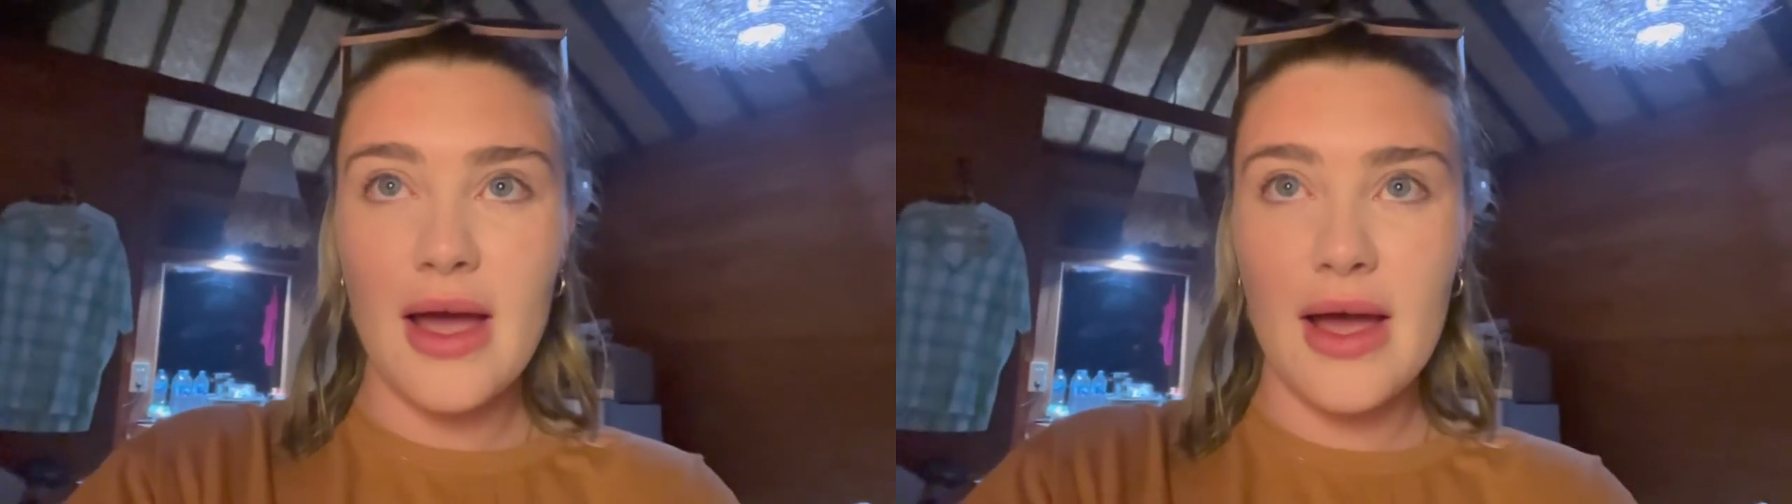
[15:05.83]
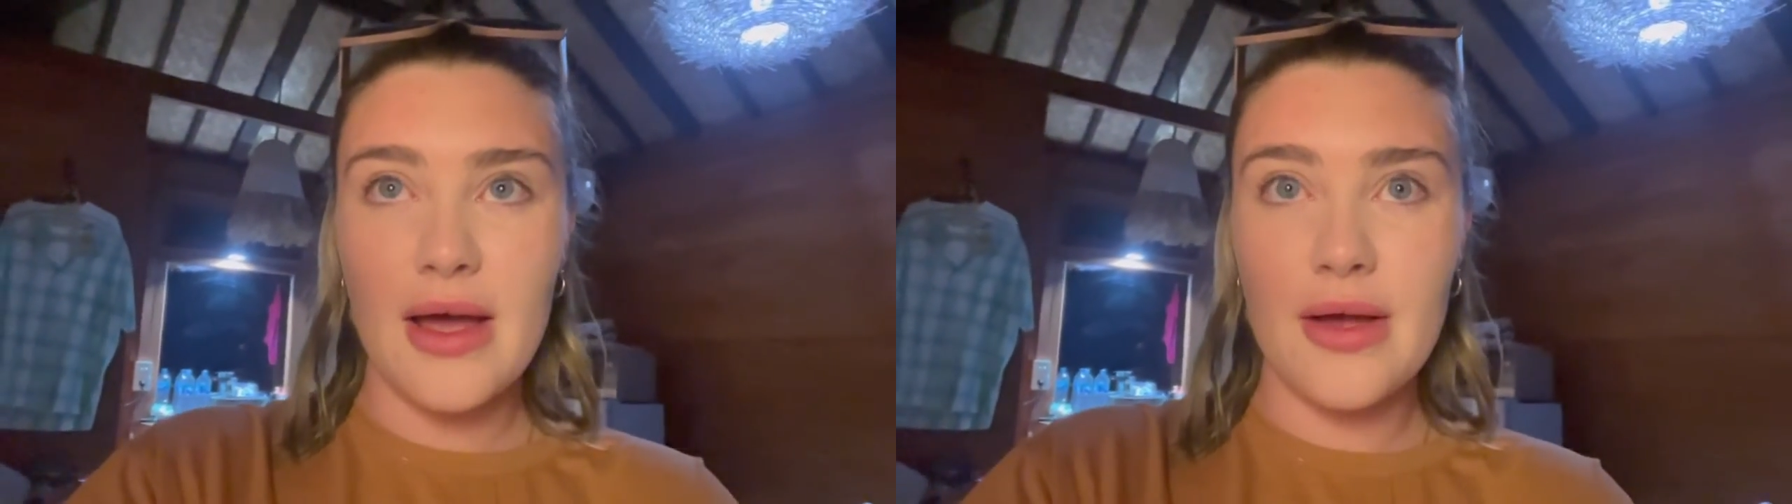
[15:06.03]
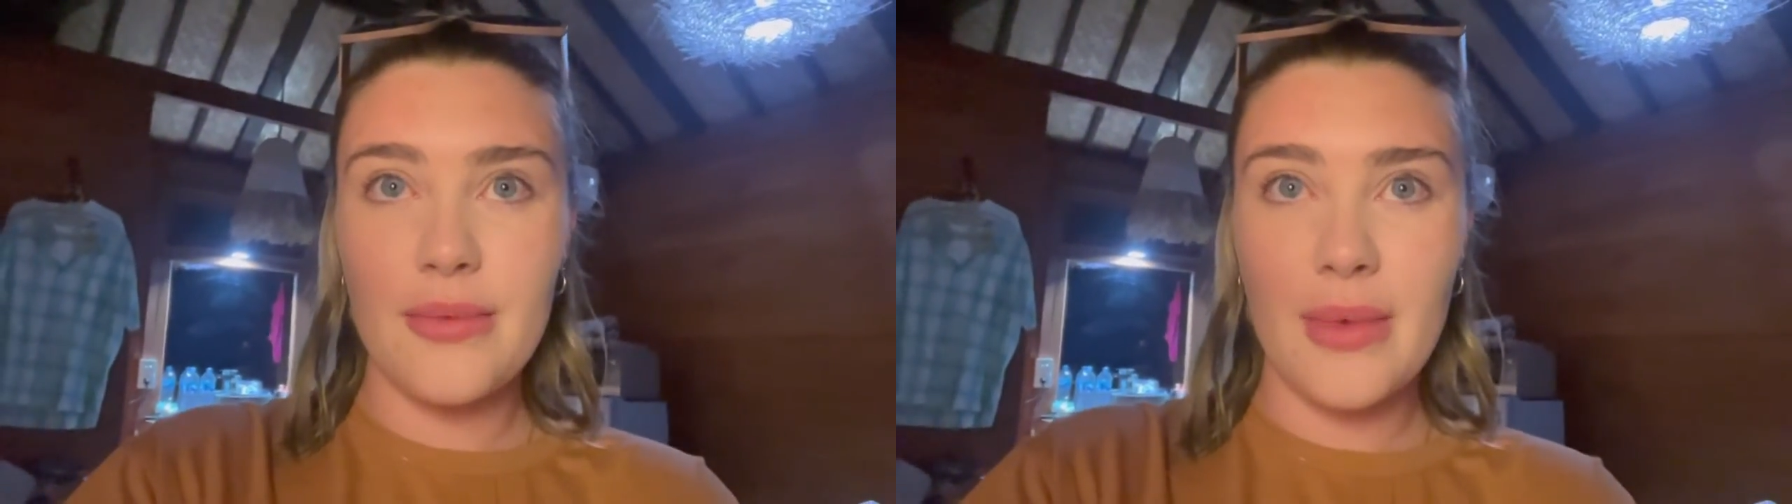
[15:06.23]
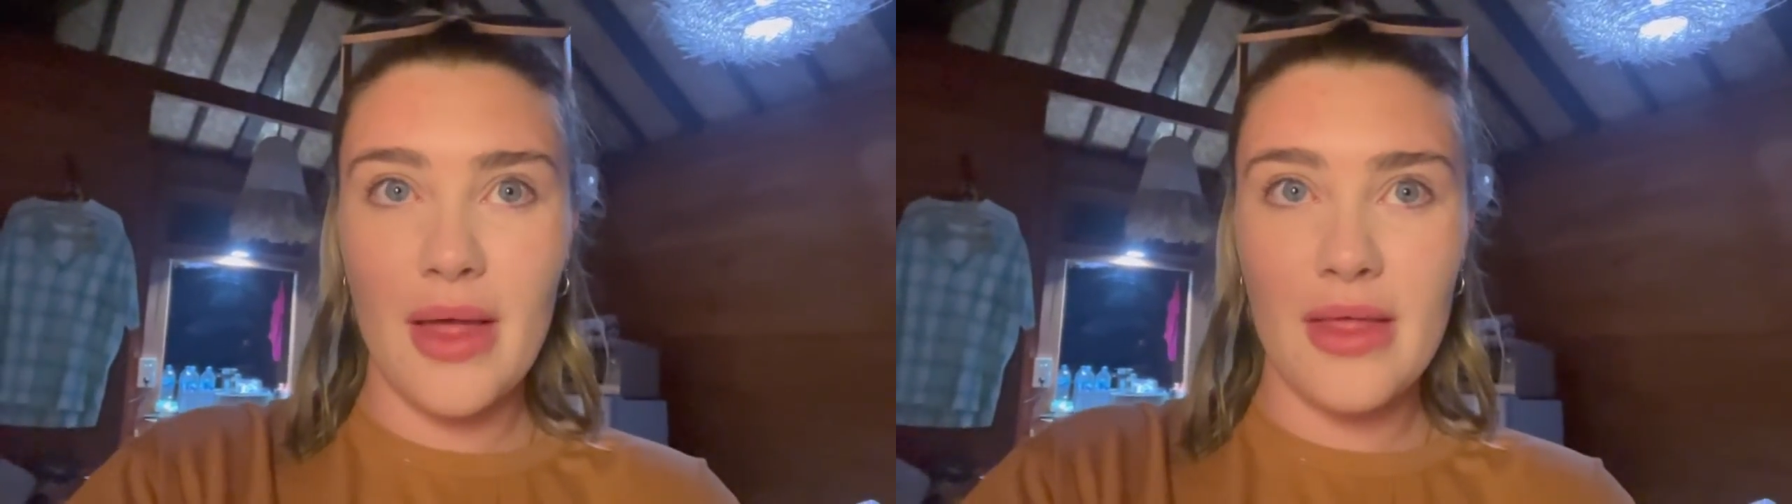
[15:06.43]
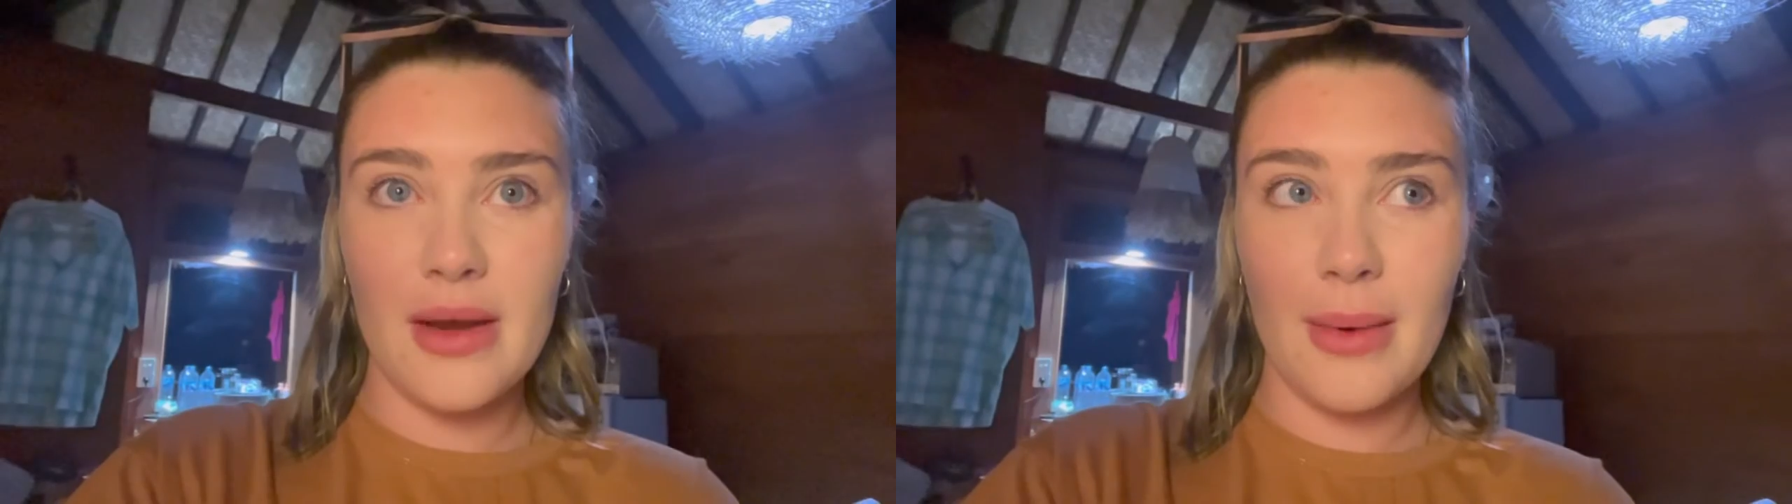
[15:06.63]
and
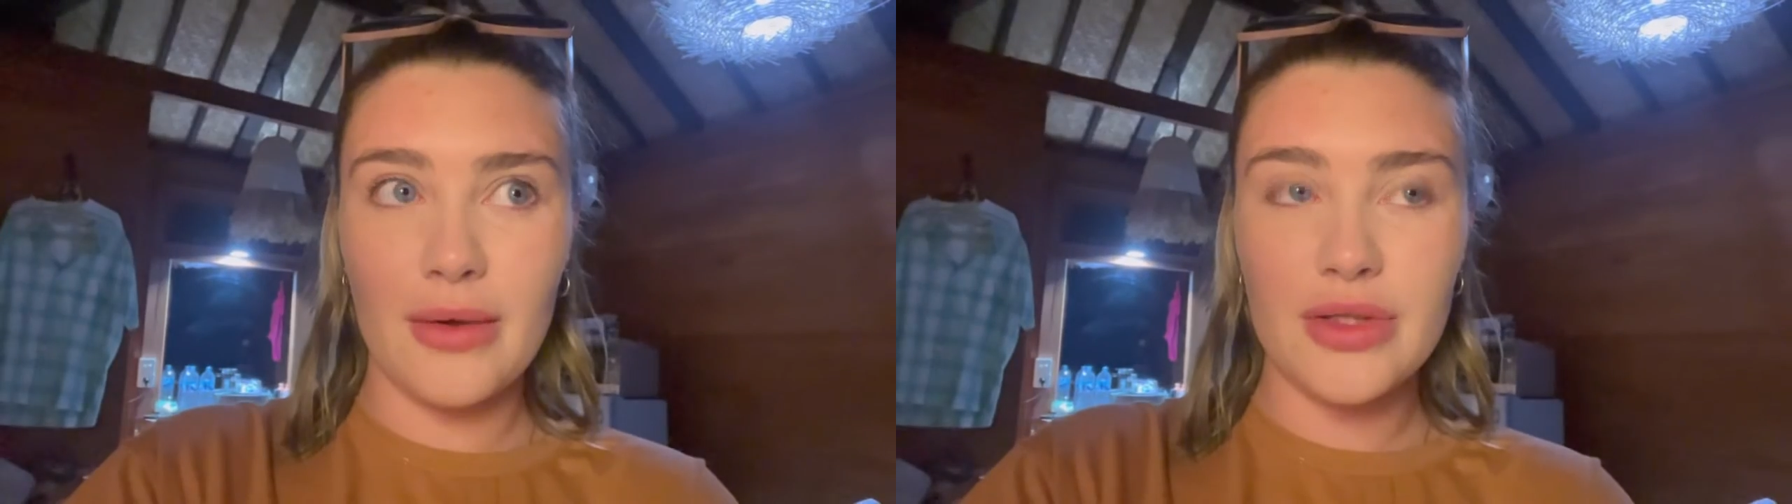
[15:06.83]
then about